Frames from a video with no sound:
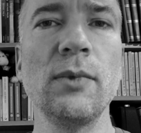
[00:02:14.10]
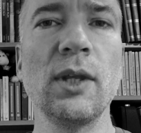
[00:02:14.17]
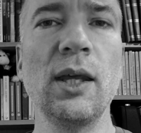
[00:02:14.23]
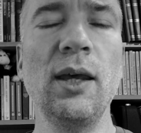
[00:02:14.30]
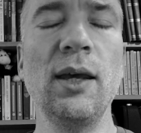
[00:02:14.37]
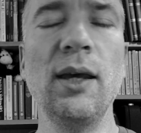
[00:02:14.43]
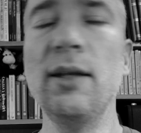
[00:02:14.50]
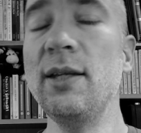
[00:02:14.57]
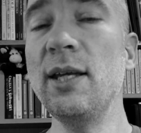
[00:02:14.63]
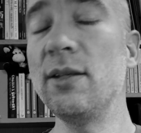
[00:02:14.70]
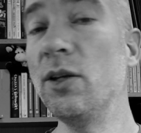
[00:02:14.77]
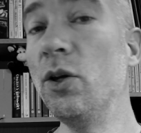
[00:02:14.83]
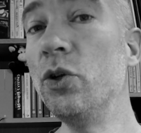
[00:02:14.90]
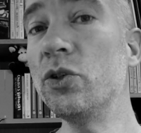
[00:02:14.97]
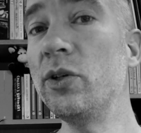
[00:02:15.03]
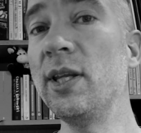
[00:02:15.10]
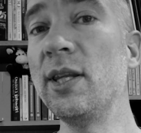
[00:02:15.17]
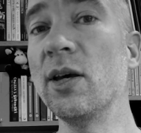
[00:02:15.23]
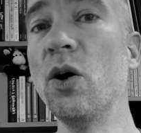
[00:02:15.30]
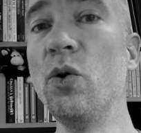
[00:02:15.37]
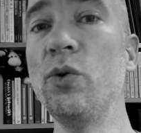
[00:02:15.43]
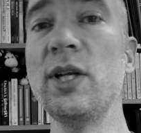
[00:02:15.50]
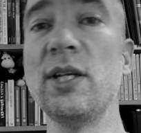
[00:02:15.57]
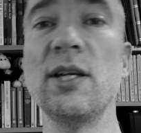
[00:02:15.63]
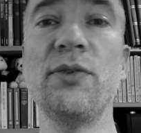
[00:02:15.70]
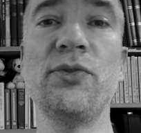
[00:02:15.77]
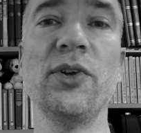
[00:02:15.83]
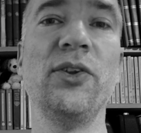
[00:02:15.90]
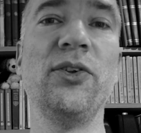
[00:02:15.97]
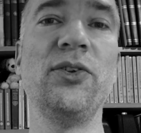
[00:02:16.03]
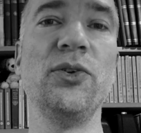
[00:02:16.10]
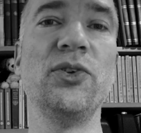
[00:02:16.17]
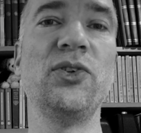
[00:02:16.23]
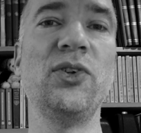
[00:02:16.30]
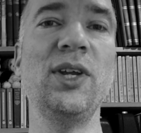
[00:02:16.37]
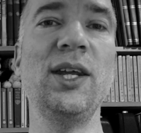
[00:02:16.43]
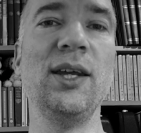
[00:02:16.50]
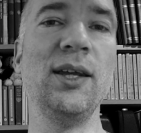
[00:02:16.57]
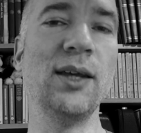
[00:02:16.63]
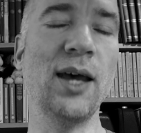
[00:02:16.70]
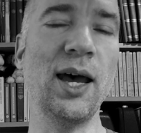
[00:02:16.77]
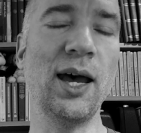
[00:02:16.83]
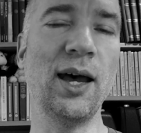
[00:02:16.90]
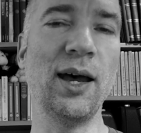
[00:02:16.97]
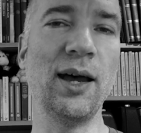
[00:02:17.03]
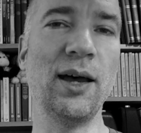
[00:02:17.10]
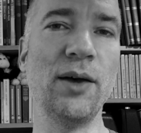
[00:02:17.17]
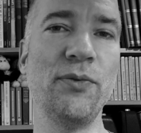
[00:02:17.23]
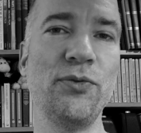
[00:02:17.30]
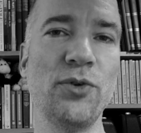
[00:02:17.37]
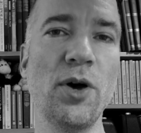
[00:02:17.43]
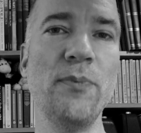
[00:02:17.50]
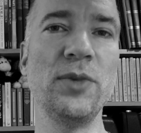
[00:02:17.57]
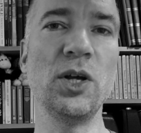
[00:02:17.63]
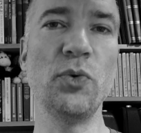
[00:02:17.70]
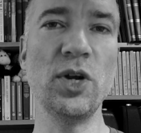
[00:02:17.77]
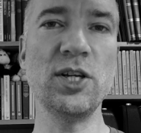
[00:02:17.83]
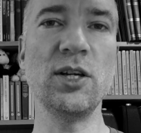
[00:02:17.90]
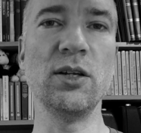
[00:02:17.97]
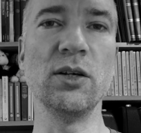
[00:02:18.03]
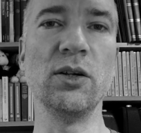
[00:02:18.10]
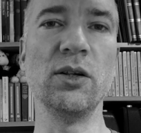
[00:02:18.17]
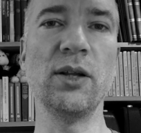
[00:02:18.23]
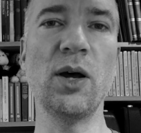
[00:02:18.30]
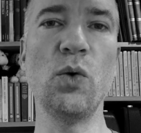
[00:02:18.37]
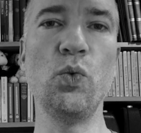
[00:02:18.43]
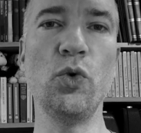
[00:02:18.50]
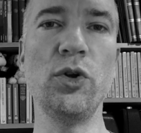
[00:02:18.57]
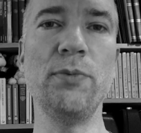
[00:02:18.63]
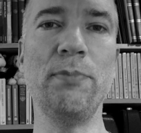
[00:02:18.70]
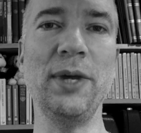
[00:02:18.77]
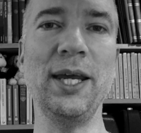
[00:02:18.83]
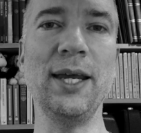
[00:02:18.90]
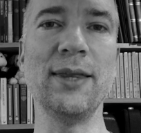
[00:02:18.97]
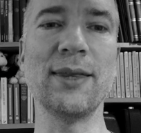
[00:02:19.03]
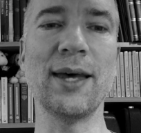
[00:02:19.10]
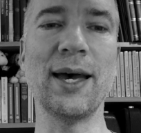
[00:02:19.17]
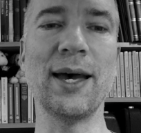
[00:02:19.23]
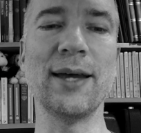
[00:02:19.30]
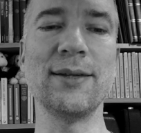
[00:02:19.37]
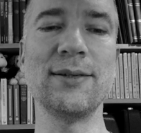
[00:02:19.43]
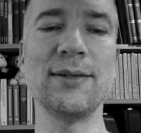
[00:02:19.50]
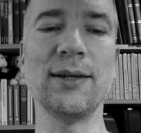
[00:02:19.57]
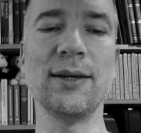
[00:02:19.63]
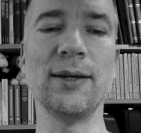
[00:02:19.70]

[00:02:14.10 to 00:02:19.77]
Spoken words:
Indeed, usually the only difference you see from the original would be that